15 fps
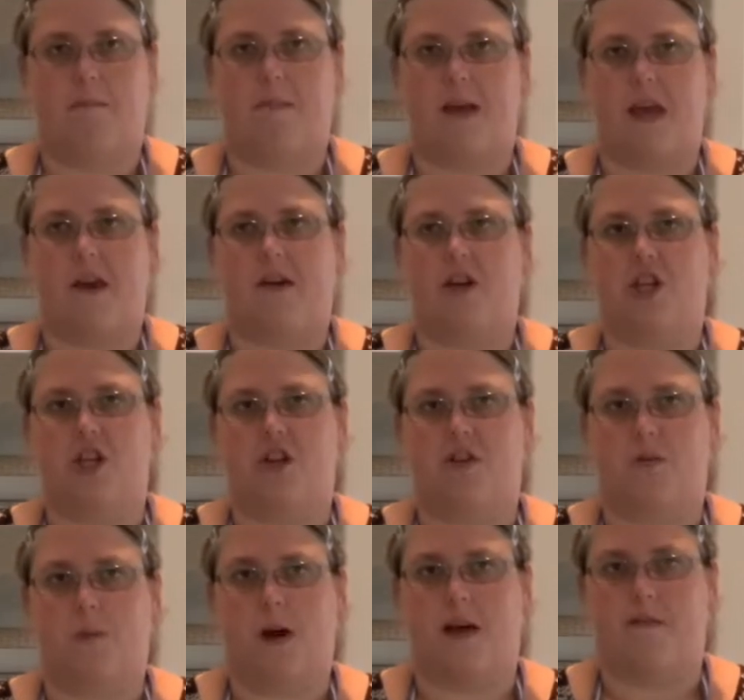but you could
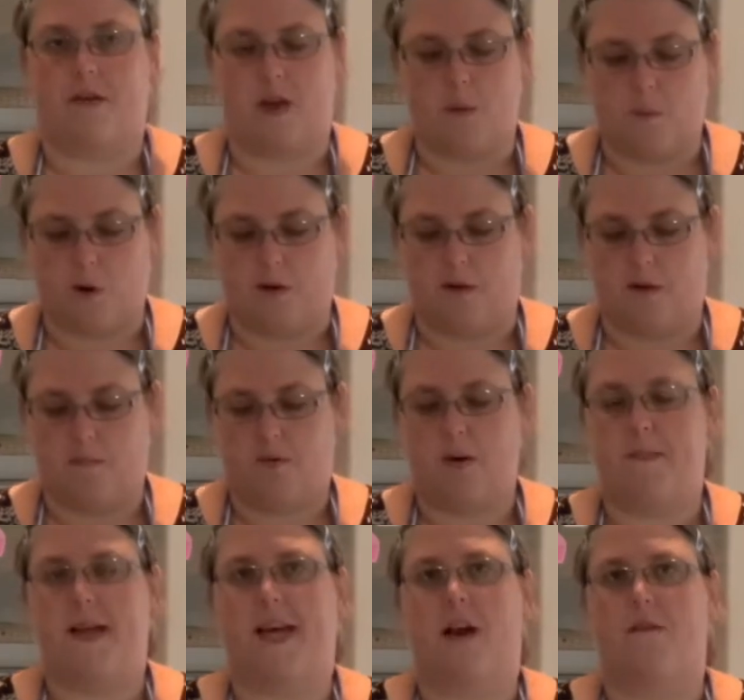use whatever you want.
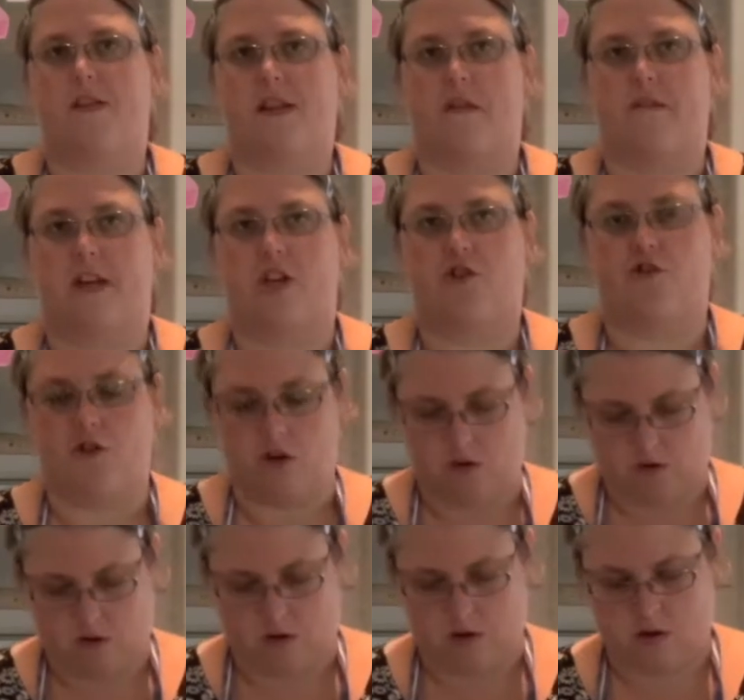Probably go for something strong.